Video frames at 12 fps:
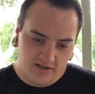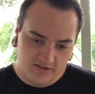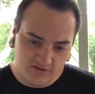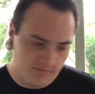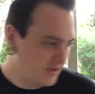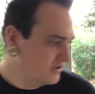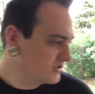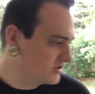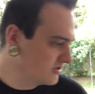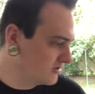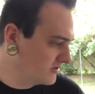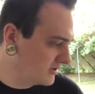So I'm not
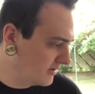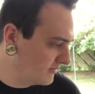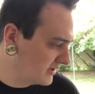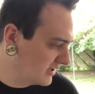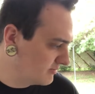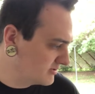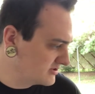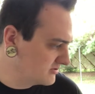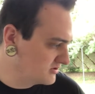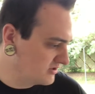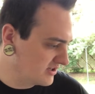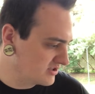sure how many
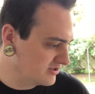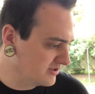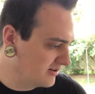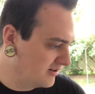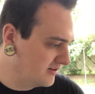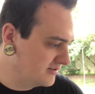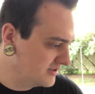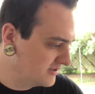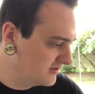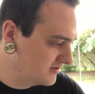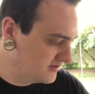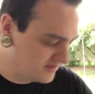episodes are actually on
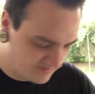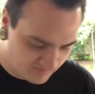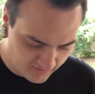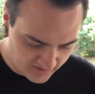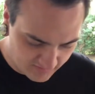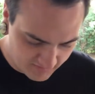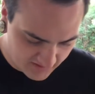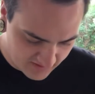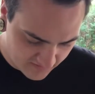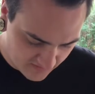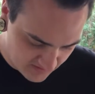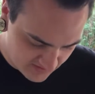here with it being
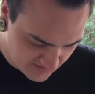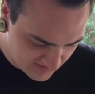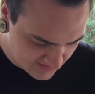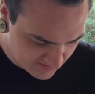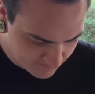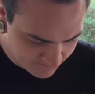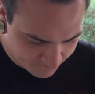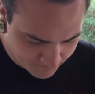the first season.